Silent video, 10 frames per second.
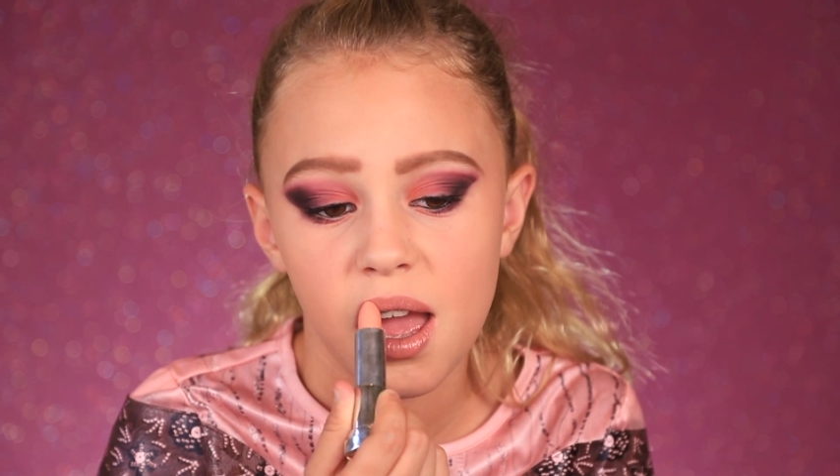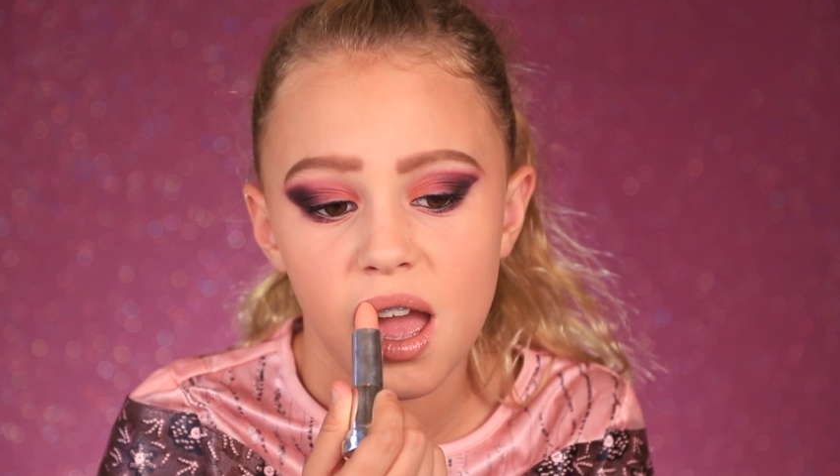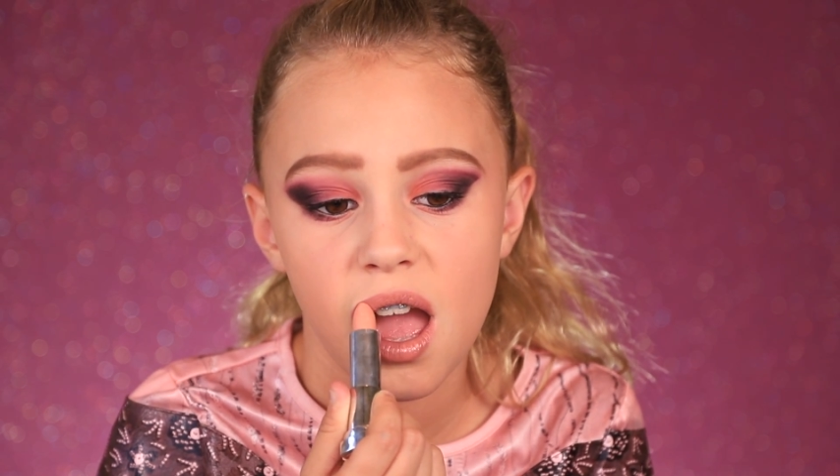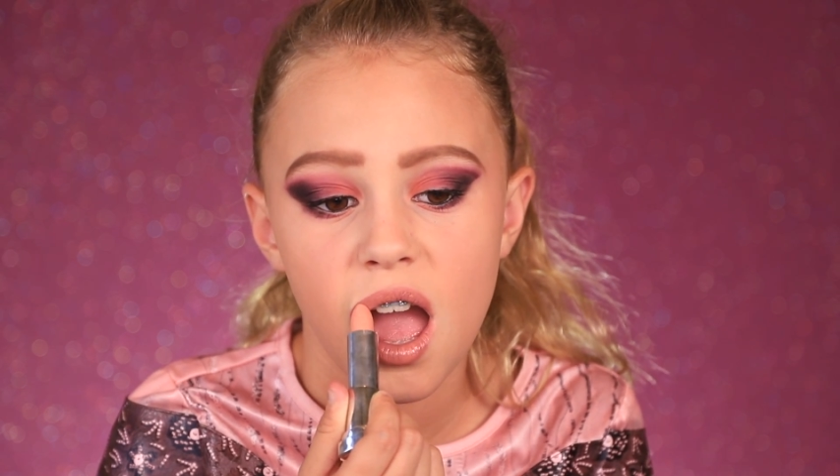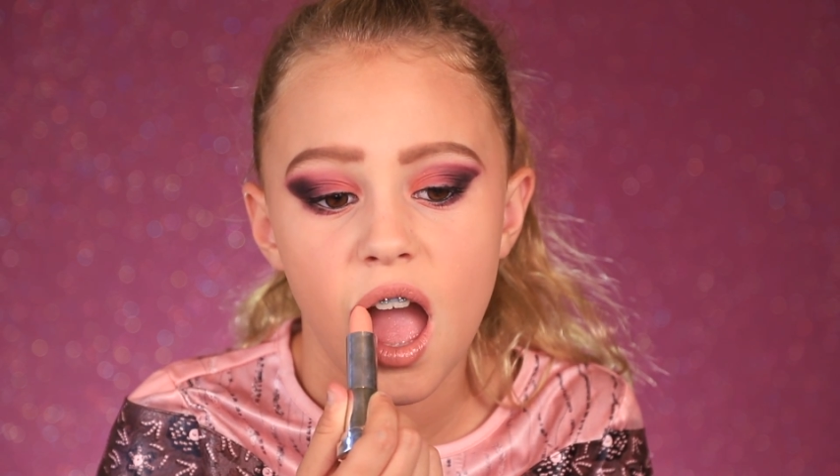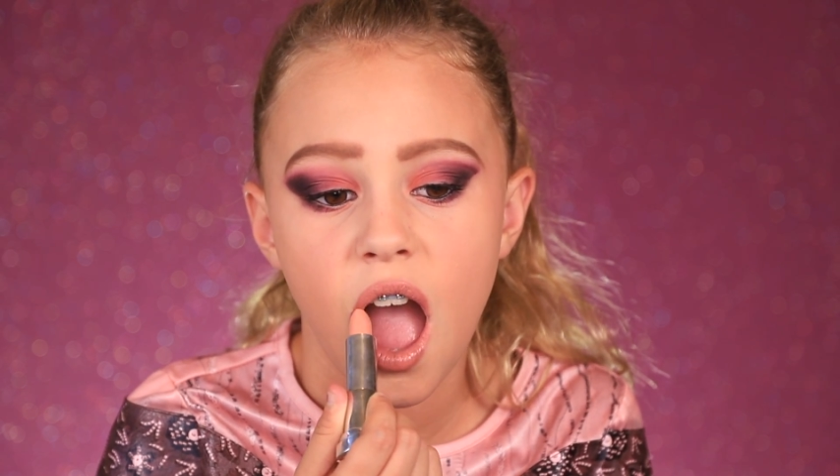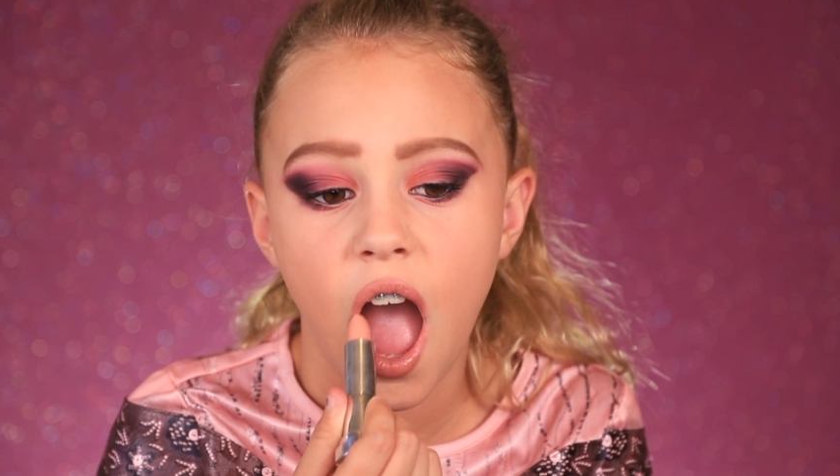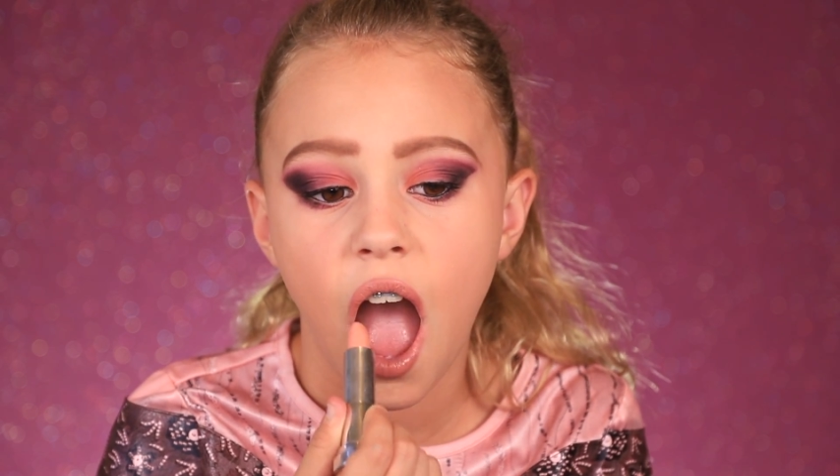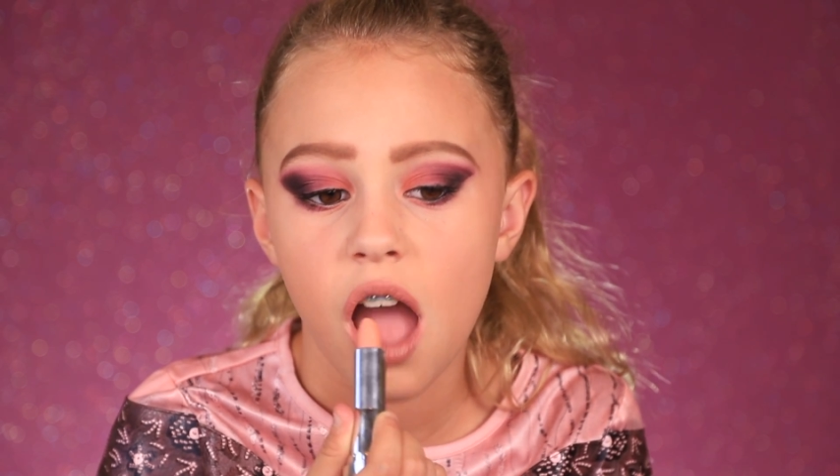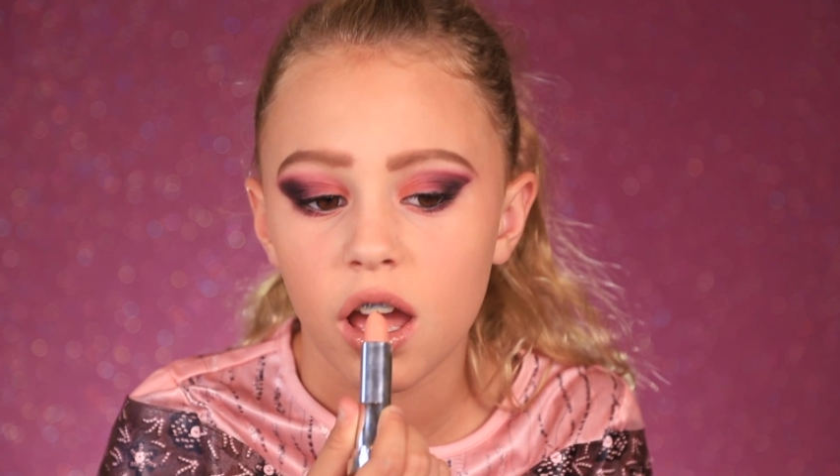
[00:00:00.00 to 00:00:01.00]
That's
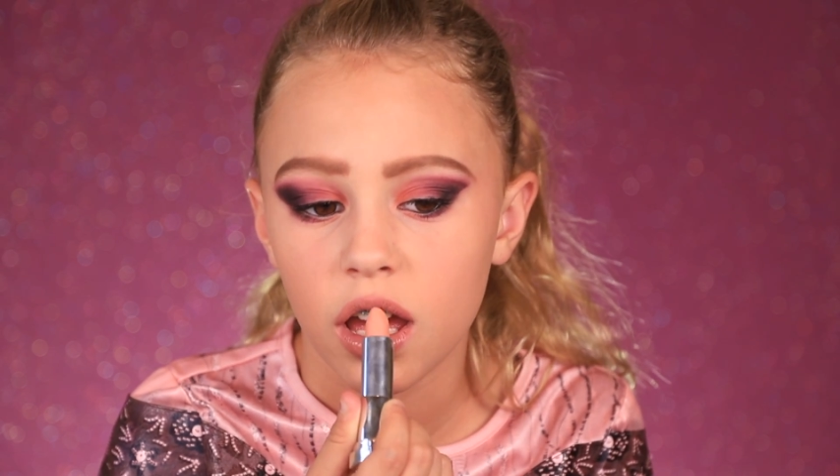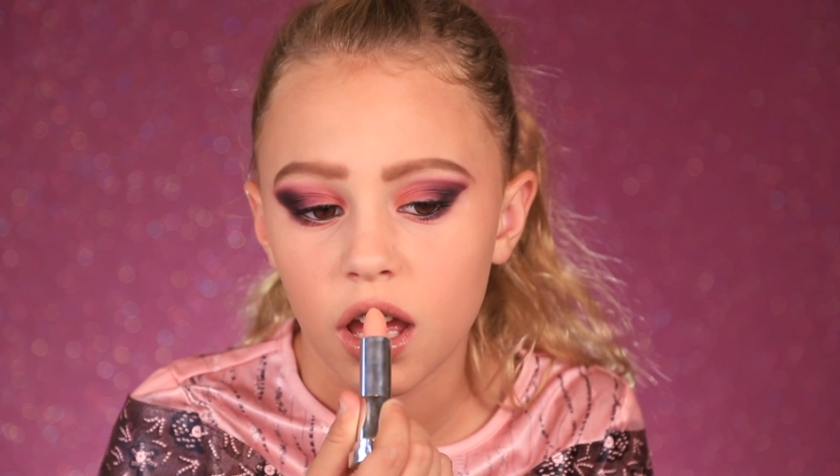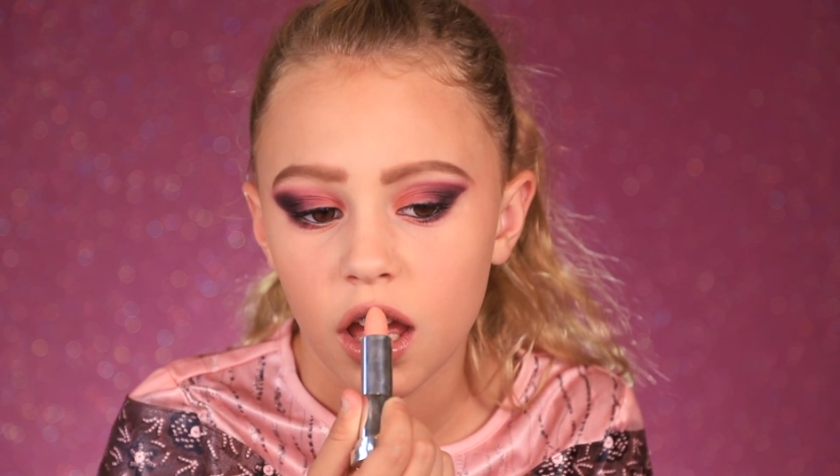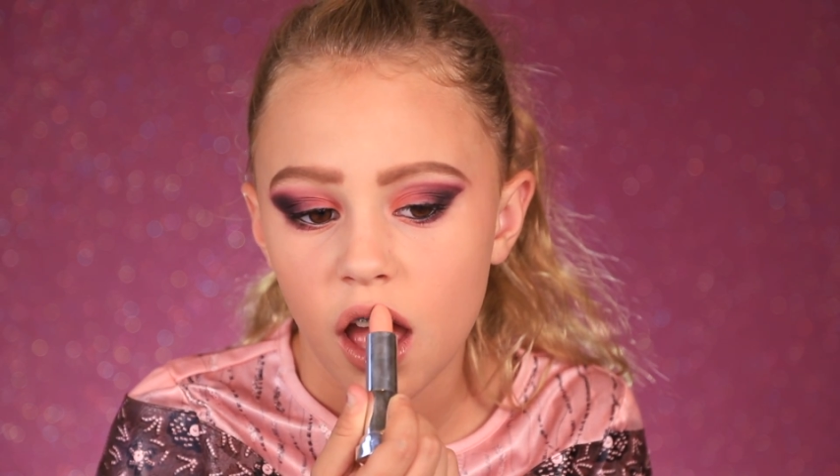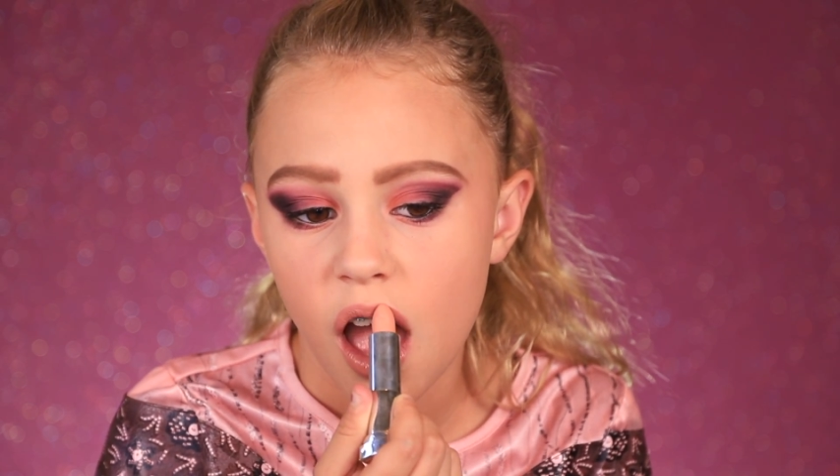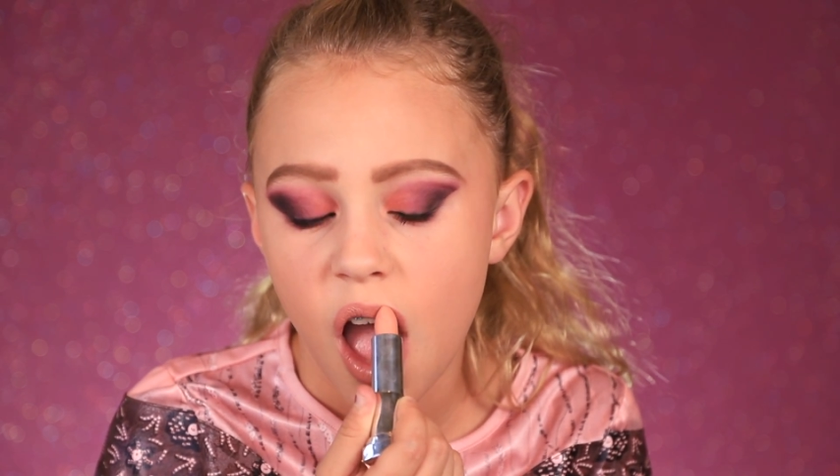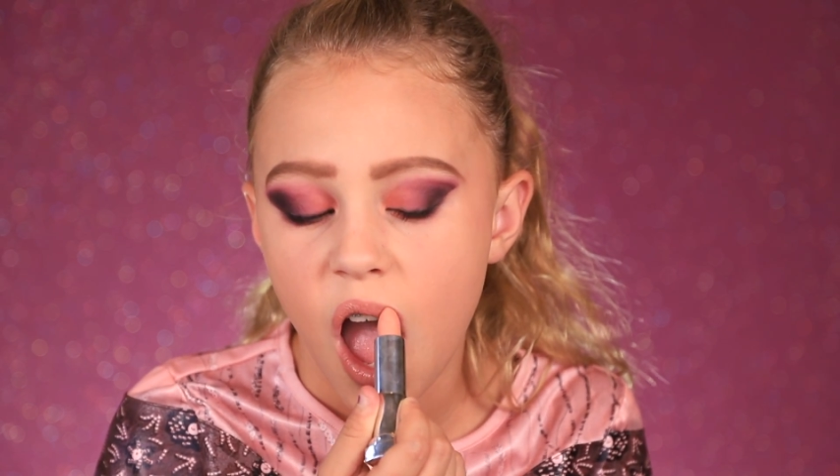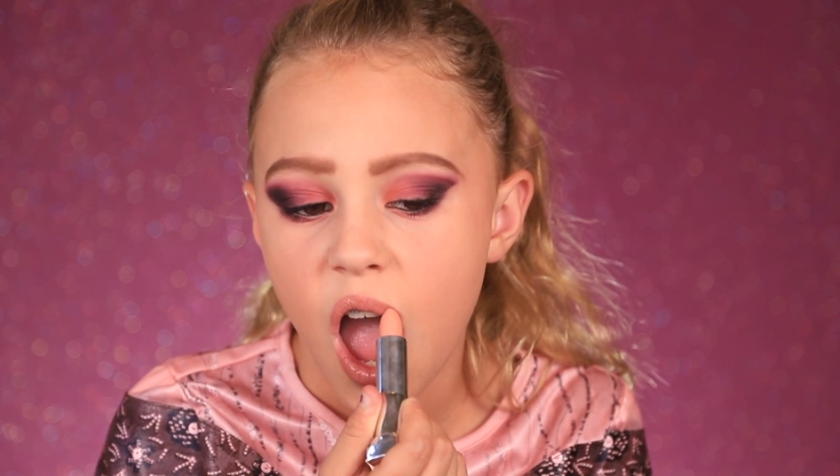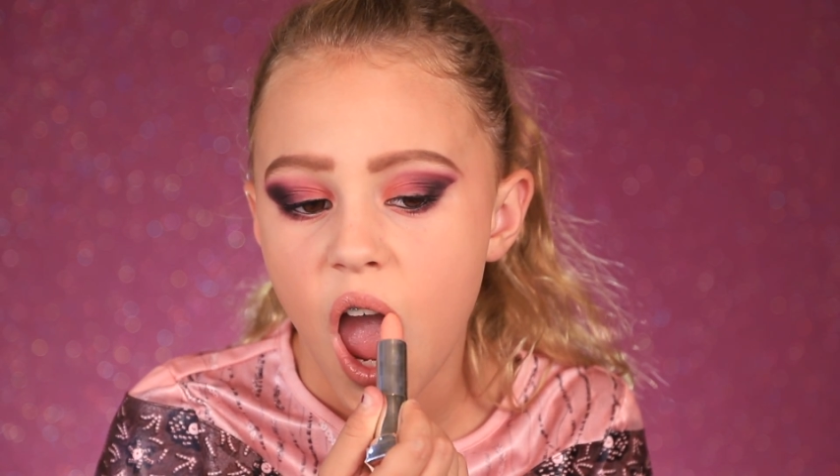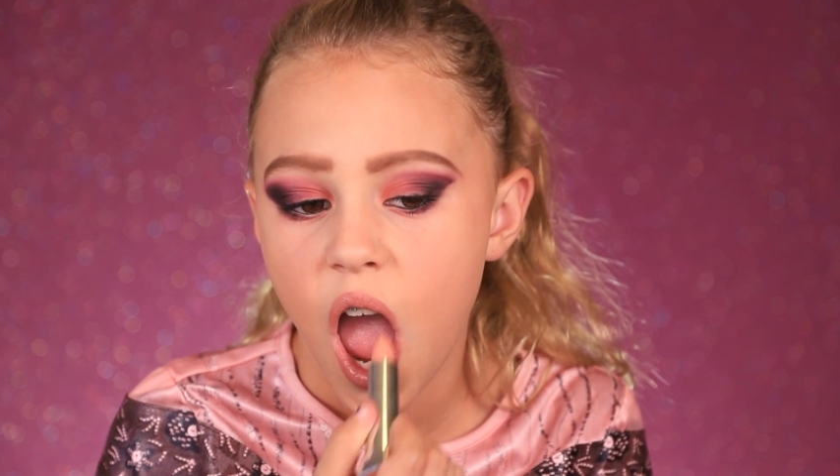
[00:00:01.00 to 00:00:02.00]
Barely Blossom from
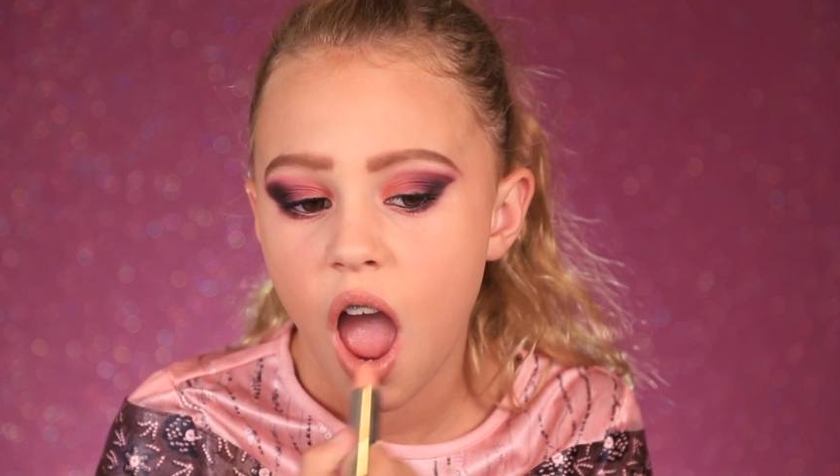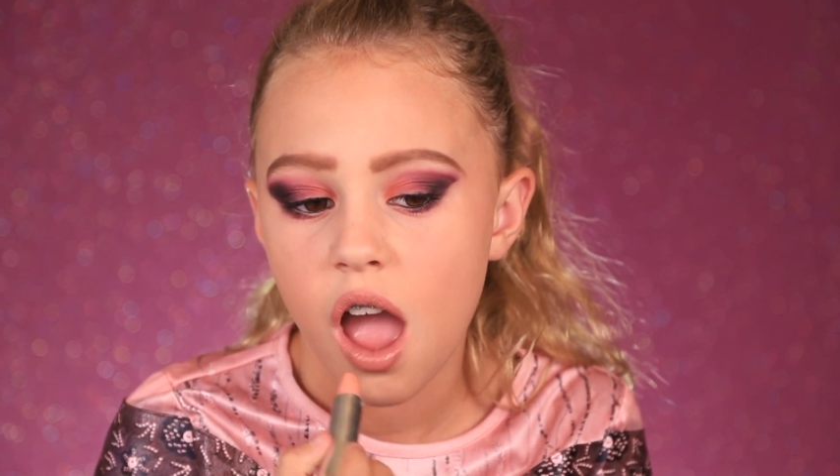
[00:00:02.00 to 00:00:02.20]
Maybelline.